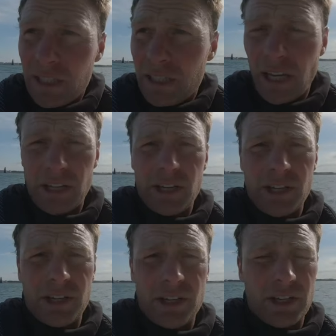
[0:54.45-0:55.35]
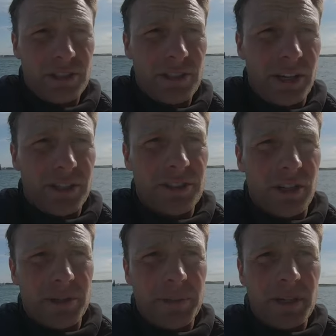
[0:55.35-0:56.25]
yeah, it looks like it's
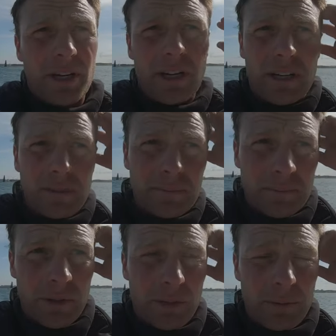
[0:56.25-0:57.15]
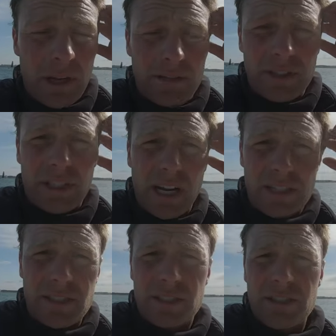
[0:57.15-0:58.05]
going to be a kind of relatively
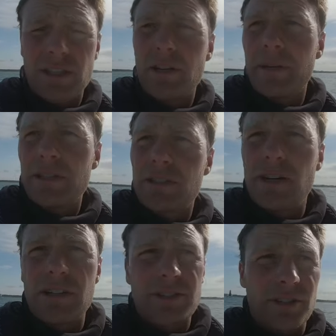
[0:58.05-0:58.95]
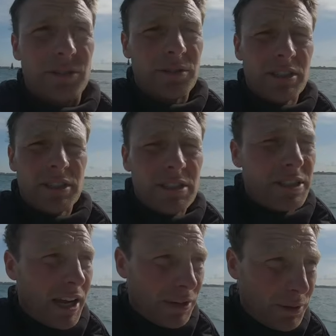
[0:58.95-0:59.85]
classic Solo Maitre So
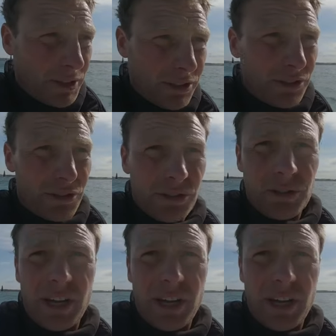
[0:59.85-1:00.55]
downwind through